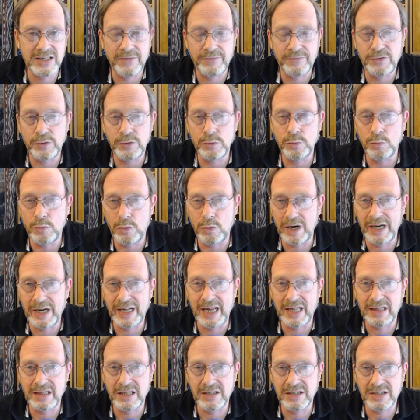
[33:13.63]
if you want to
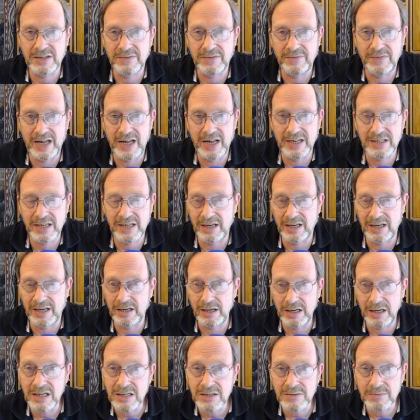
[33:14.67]
get this device, and it
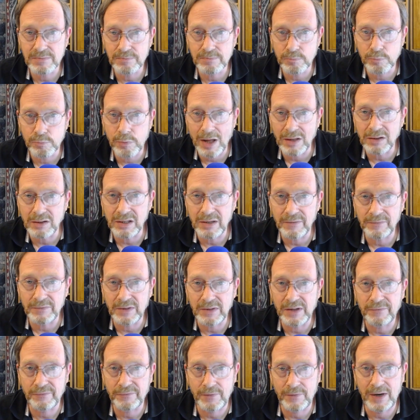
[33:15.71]
is
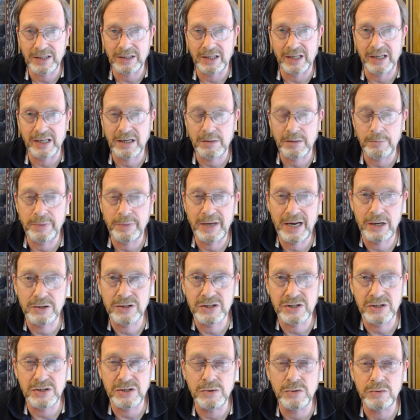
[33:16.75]
relatively friendly compared
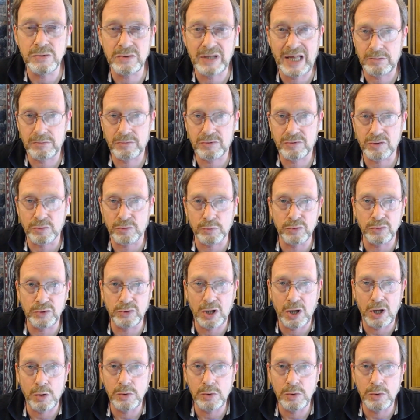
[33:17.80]
to like the Reuleaux,